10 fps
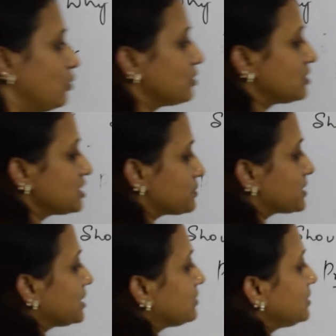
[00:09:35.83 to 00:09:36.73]
This
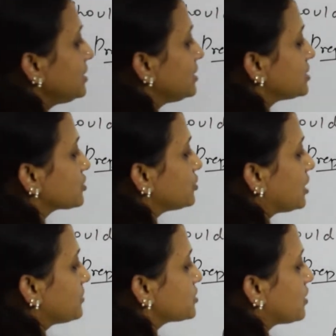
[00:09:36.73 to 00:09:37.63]
particular thing, it's going
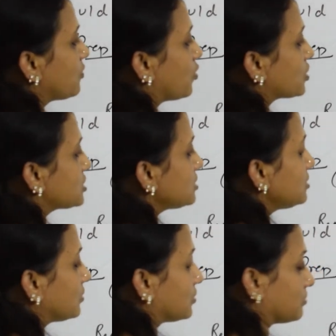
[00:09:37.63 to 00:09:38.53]
to absorb water
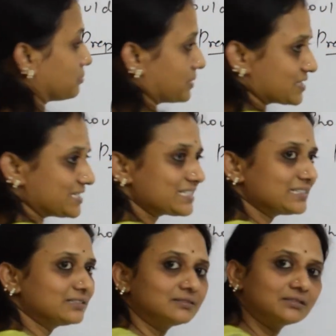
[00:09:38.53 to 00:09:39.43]
present in
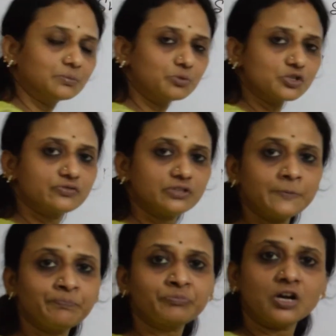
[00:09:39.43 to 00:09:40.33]
the atmosphere,
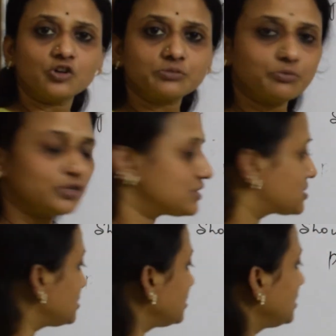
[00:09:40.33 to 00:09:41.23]
water
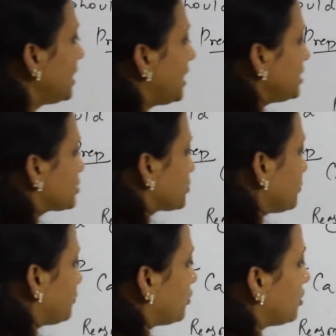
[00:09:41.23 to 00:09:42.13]
moisture, and it's going
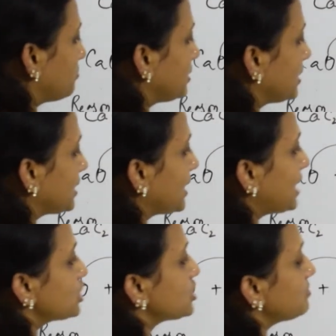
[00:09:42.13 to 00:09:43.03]
to form
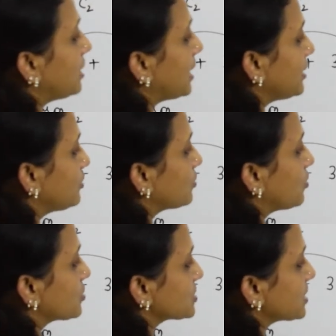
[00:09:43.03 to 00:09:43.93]
calcium
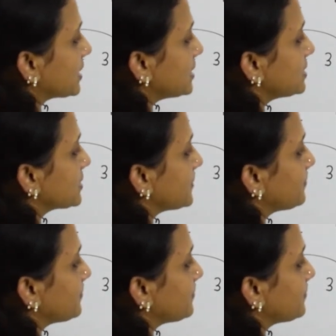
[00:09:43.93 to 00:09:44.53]
hydroxide,